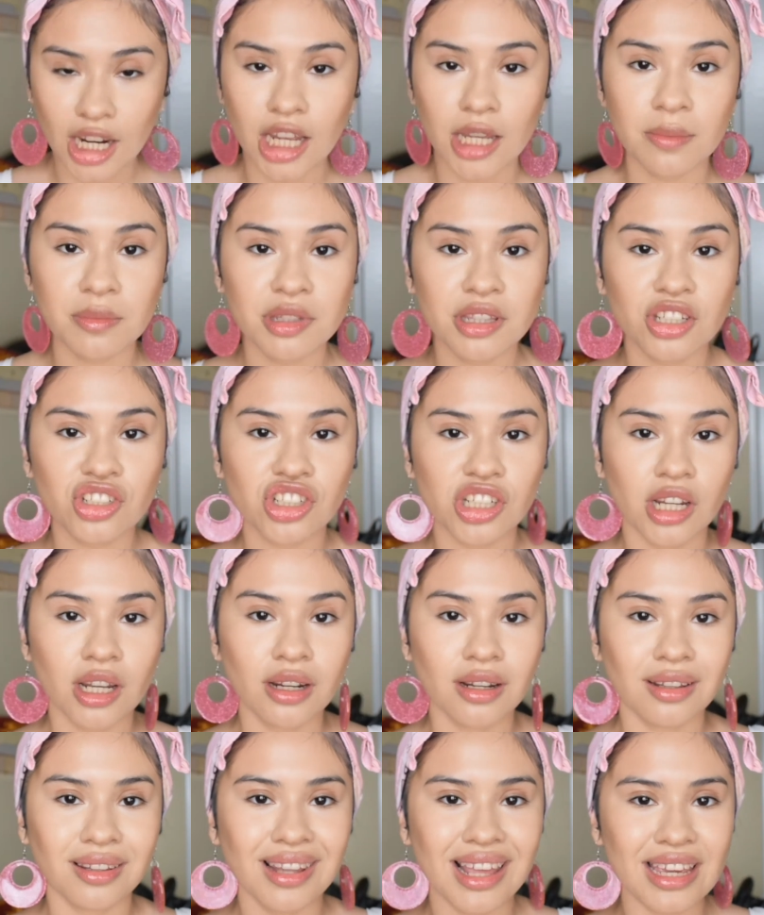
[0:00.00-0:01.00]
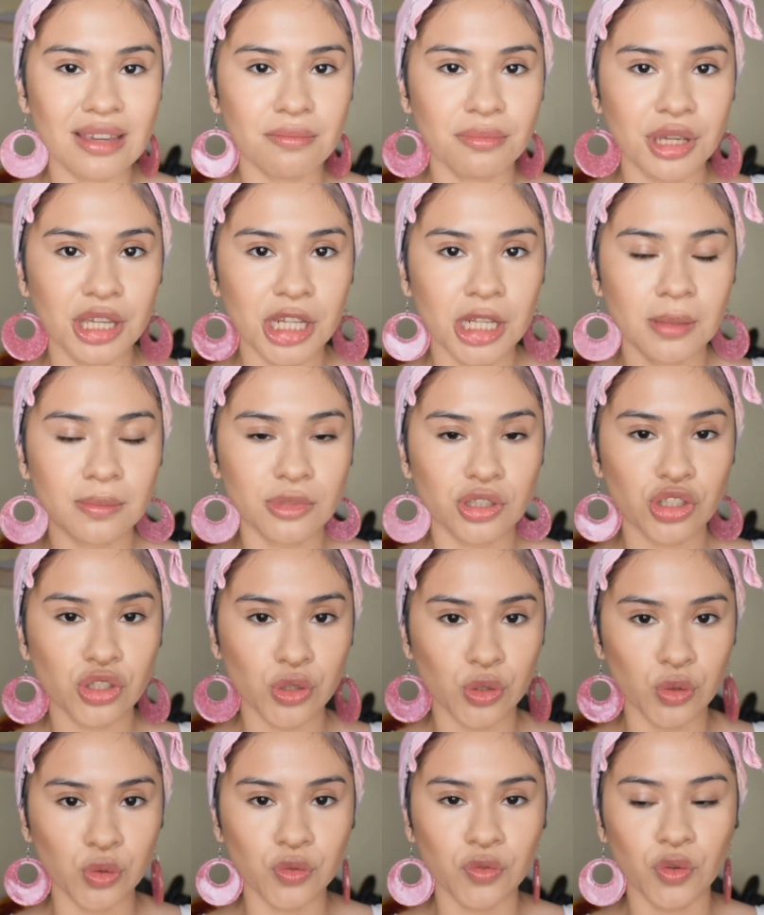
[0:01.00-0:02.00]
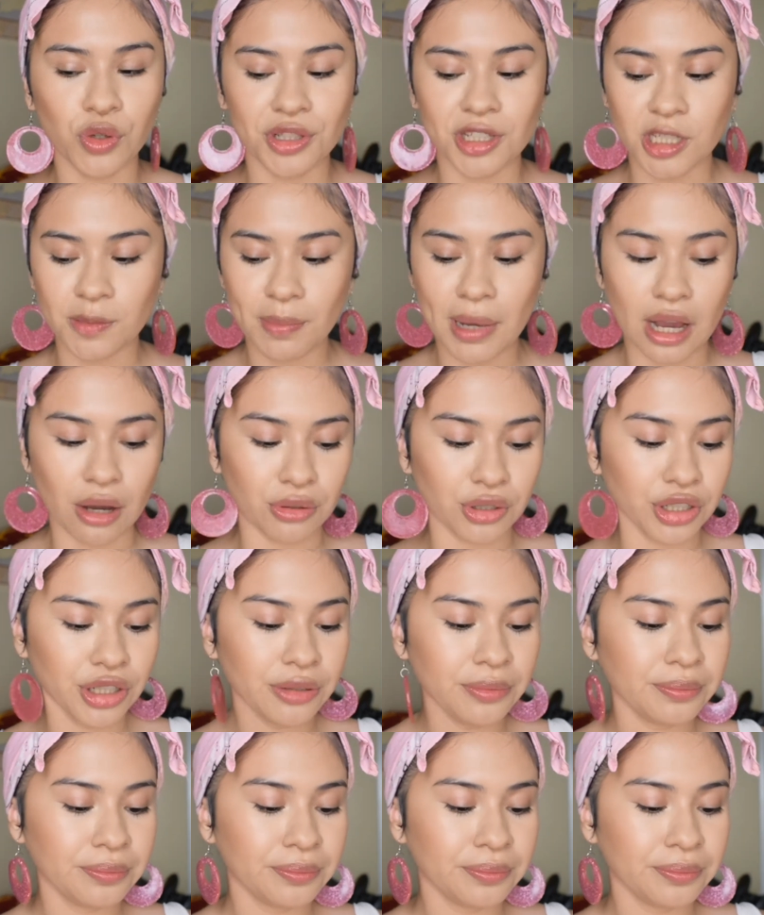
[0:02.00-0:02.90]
am in the shade Light Medium 2 for this powder.